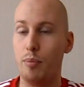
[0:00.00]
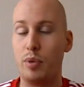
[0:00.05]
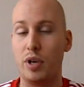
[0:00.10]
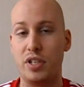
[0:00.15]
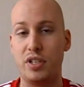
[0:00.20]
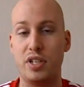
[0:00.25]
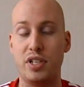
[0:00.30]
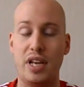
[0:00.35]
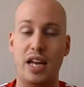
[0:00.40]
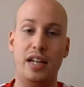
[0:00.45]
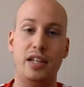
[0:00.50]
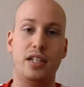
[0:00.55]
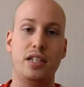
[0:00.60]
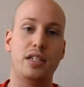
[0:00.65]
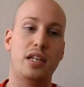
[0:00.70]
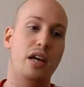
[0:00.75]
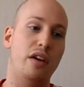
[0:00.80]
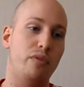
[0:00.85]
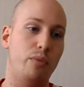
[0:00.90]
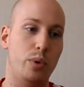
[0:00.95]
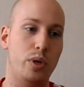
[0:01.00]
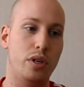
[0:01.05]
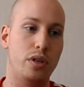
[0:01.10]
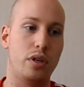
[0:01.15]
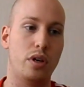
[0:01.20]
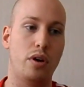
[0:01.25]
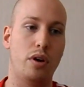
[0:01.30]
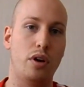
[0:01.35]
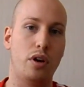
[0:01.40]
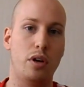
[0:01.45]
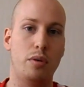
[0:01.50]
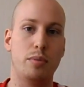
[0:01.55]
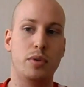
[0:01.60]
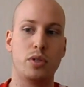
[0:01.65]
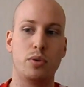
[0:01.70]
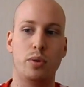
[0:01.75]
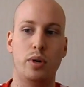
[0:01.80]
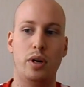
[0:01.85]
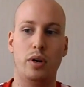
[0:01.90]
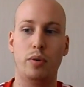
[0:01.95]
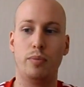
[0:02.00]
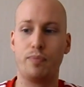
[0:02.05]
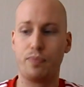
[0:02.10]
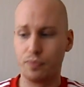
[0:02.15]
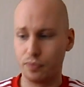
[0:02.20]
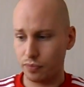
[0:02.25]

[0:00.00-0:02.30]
Plus, it's handy to have when you go home as well.